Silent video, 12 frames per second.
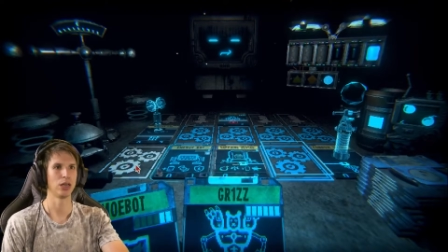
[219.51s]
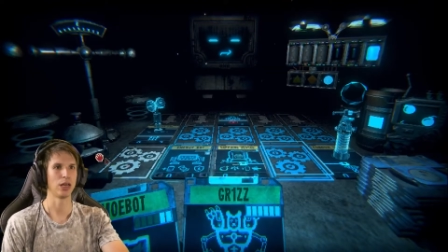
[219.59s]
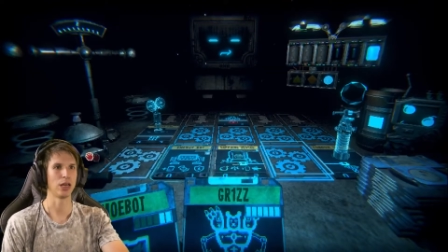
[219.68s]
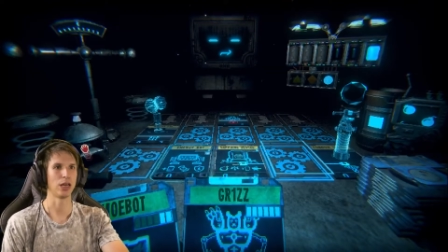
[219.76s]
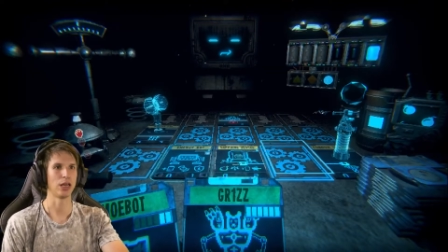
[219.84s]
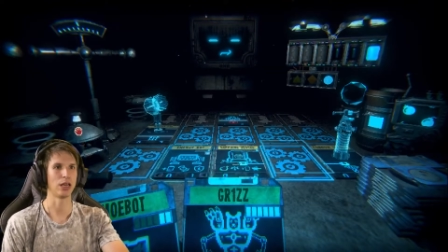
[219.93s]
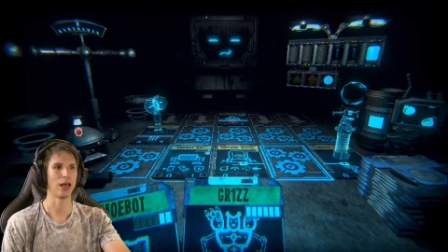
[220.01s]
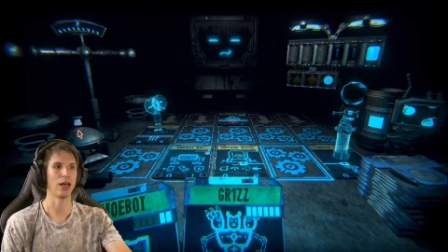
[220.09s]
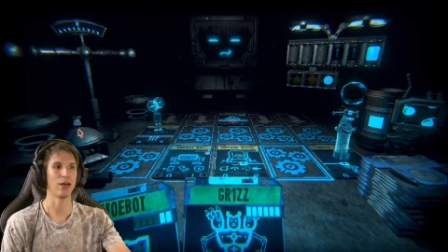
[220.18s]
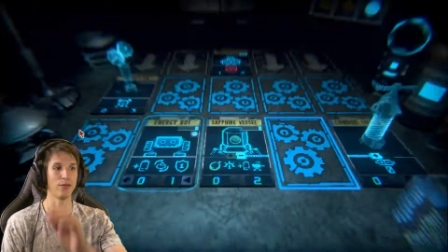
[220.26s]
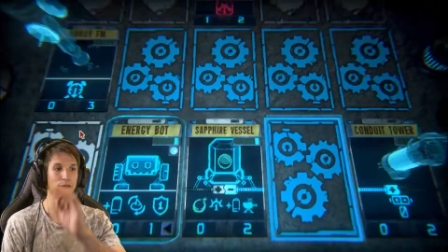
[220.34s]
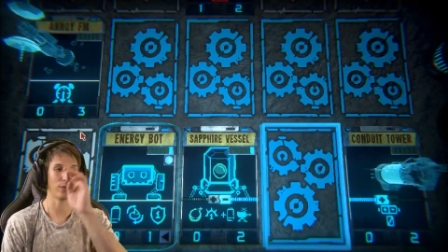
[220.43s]
And I
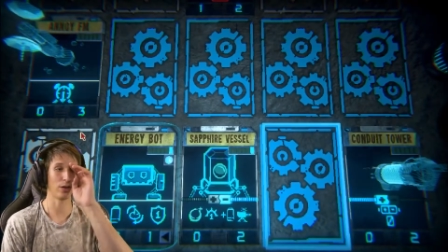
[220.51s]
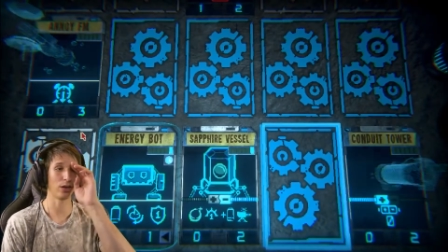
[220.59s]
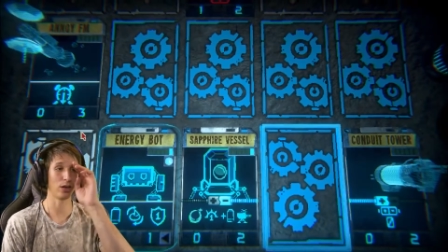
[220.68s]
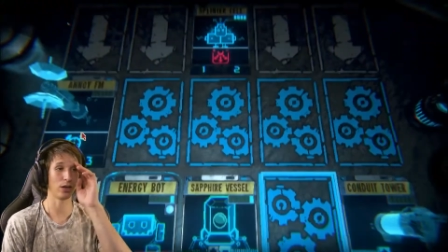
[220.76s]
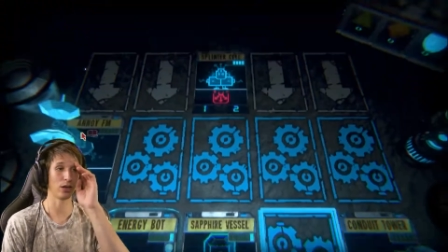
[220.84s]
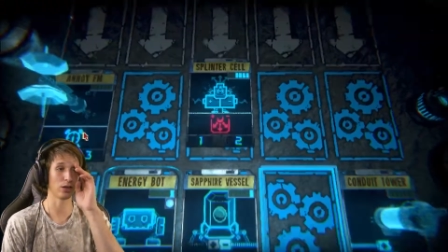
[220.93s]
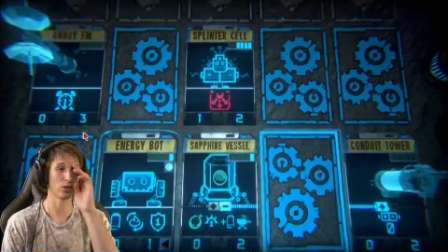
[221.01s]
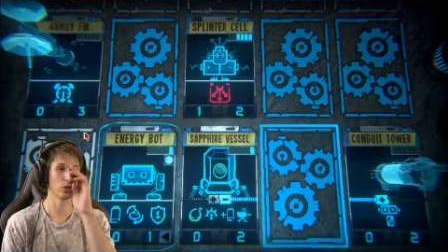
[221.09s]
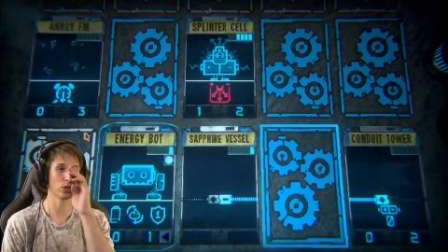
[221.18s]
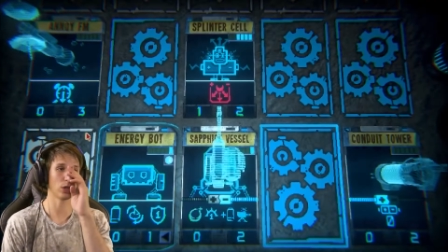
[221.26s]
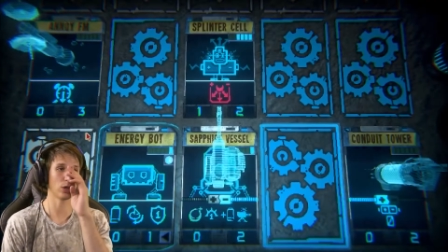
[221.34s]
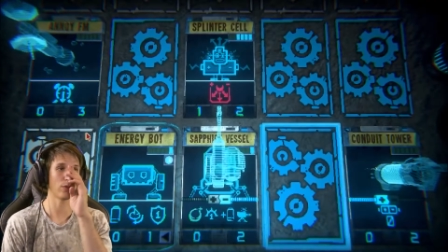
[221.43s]
have a good
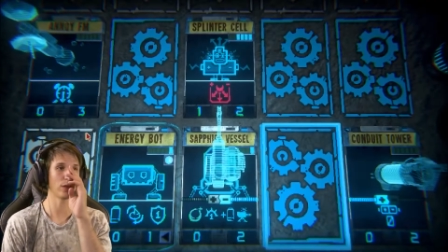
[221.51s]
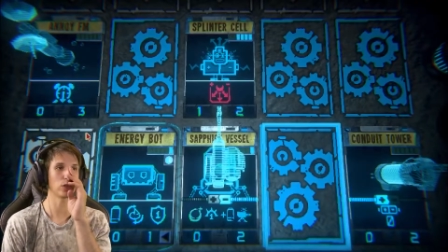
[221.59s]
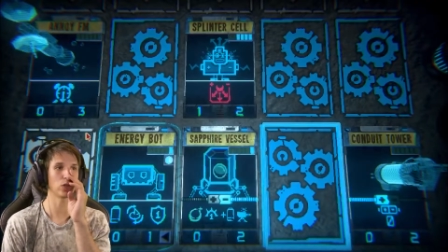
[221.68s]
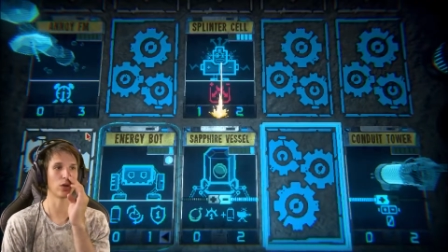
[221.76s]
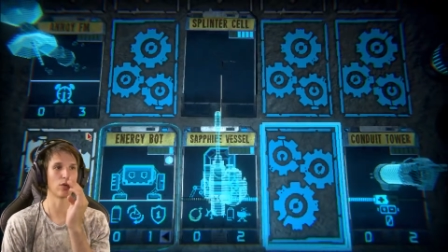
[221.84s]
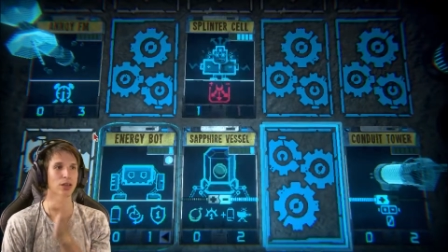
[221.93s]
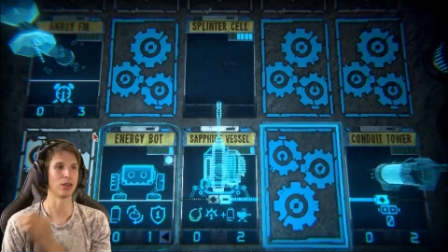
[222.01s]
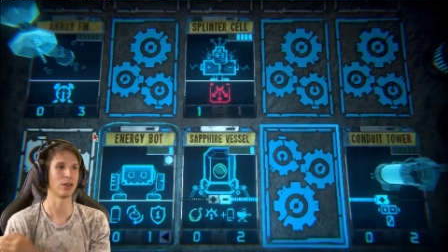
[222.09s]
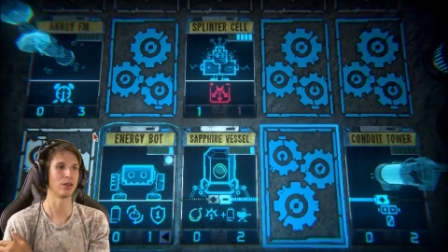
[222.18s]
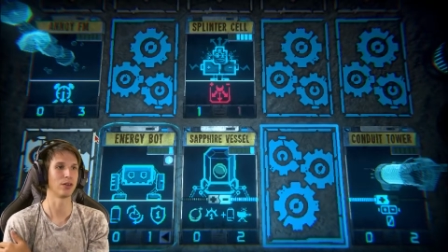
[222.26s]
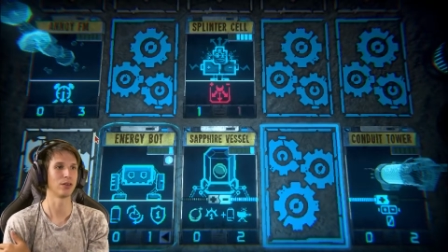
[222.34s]
chunk of energy already.